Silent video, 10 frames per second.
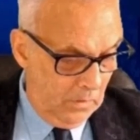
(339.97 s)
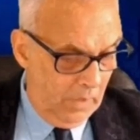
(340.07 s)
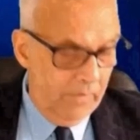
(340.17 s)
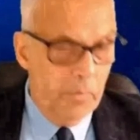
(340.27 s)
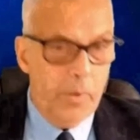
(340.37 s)

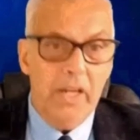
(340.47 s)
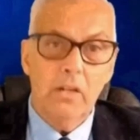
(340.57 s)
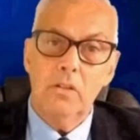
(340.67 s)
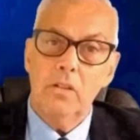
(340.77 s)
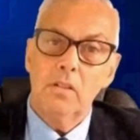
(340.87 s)

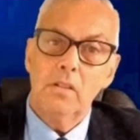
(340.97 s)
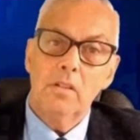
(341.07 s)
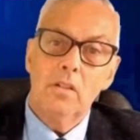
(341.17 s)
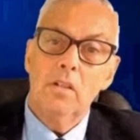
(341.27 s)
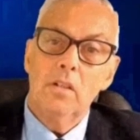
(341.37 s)
appealed
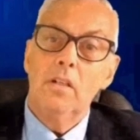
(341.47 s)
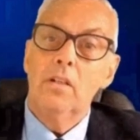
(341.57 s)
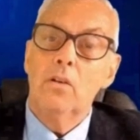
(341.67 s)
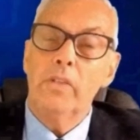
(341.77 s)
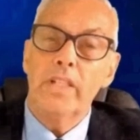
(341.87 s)

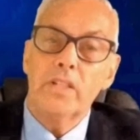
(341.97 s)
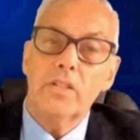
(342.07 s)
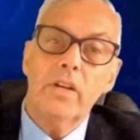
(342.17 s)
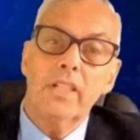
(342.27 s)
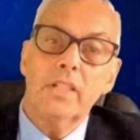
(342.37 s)
all these
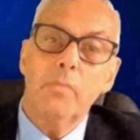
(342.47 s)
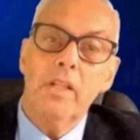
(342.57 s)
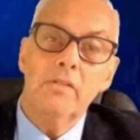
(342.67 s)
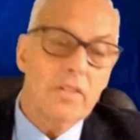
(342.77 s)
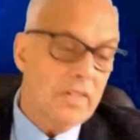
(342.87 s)
strikes by the
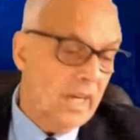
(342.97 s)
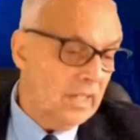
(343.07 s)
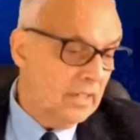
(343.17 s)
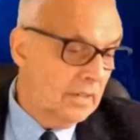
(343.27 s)
Ruseks,